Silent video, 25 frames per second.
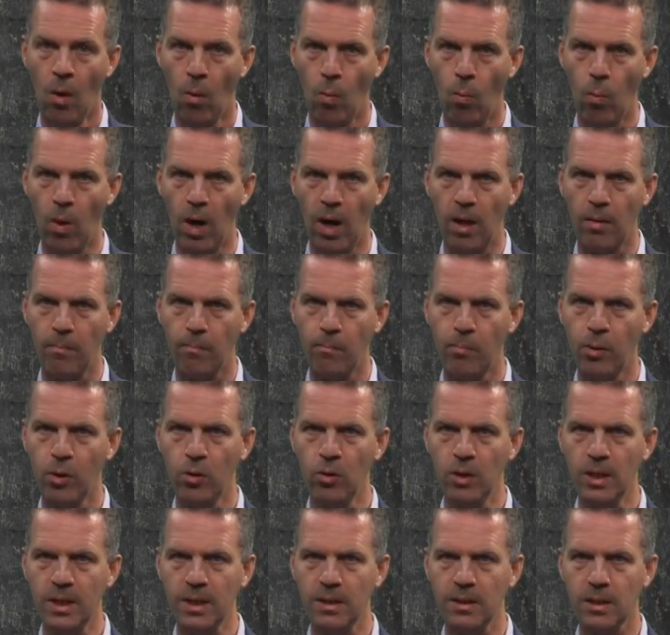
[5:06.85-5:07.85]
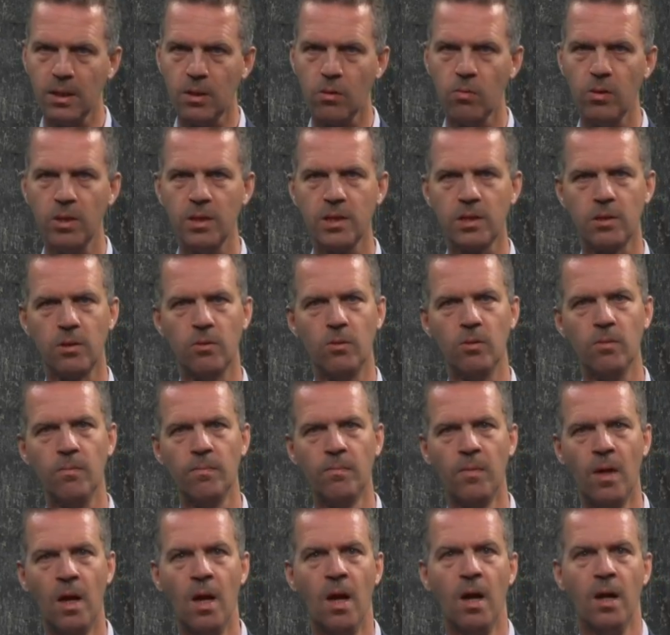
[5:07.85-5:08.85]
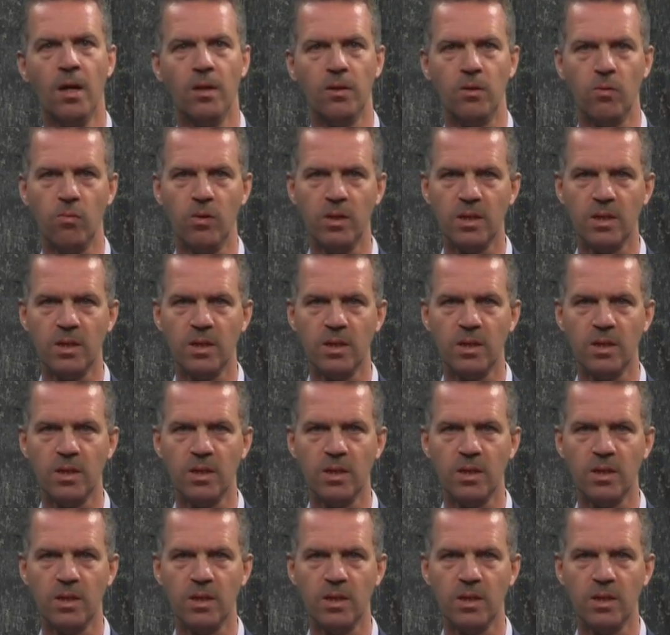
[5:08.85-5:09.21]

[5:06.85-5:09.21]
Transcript: While pulling the crystal, there